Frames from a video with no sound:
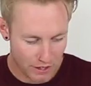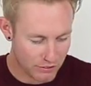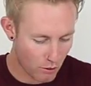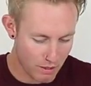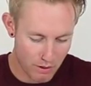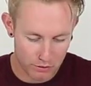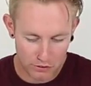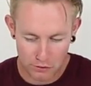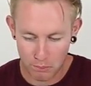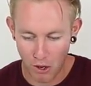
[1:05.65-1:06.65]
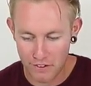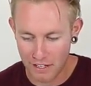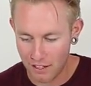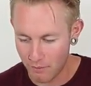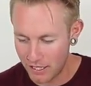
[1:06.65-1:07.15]
They told me there was a surprise
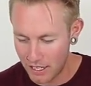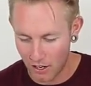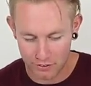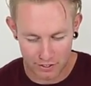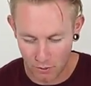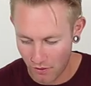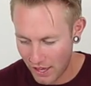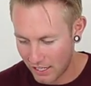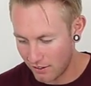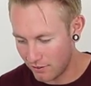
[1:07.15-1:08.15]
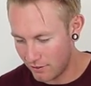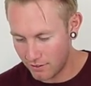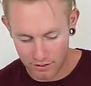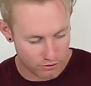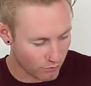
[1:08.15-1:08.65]
element, and I see what that
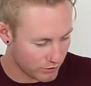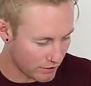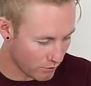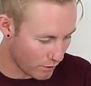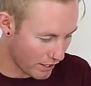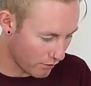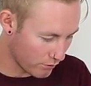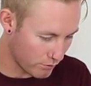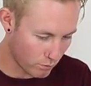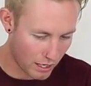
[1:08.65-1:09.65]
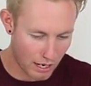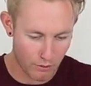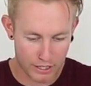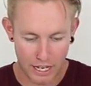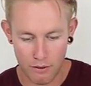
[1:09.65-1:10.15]
is. It's obviously the wheels. Wow,
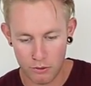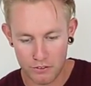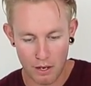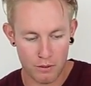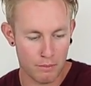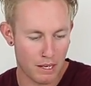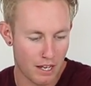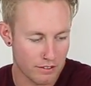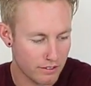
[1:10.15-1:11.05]
okay, we'll start with the bars.